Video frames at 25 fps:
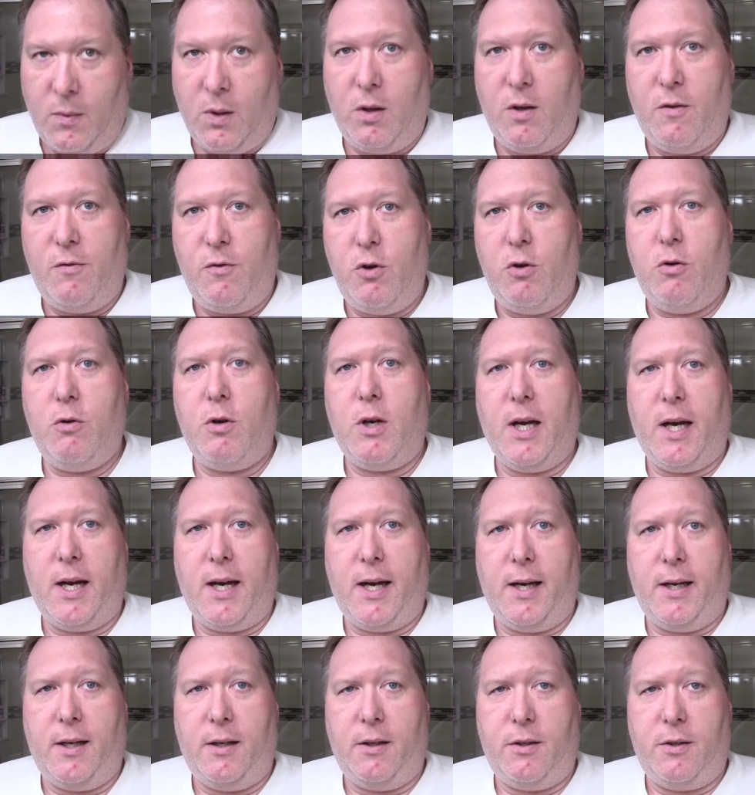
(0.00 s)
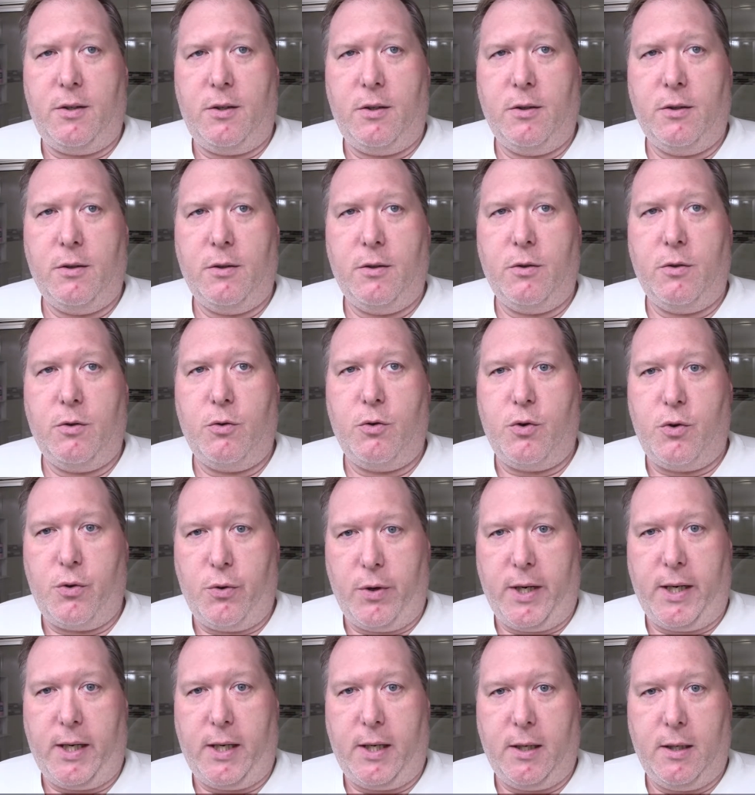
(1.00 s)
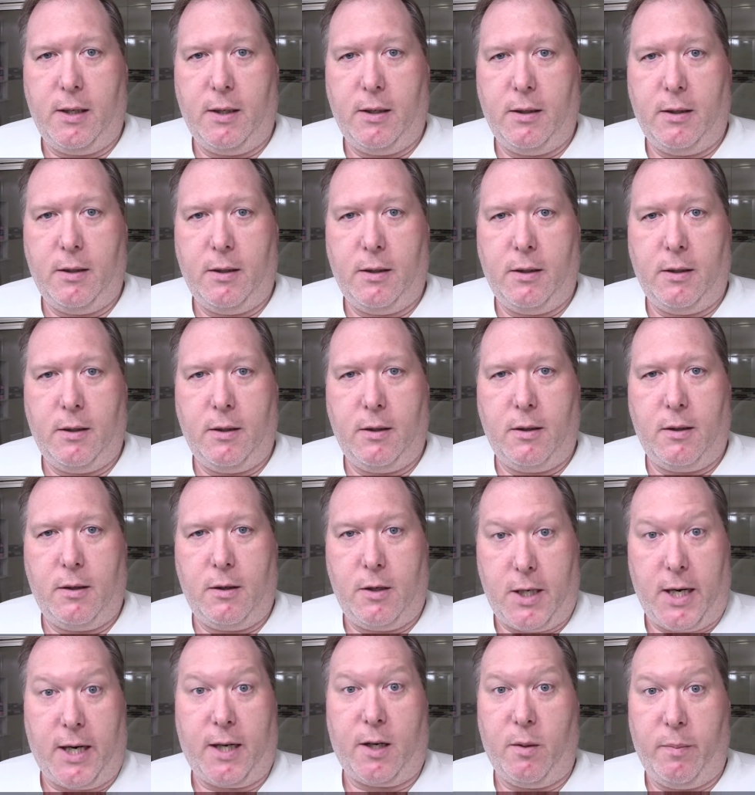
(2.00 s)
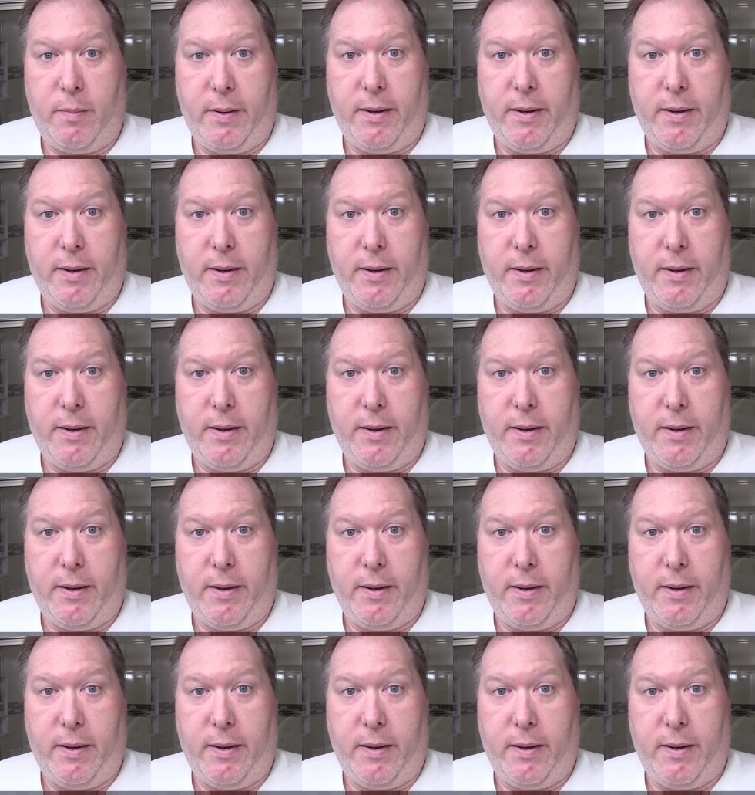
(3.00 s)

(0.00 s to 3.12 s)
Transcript: If you guys drink Dr.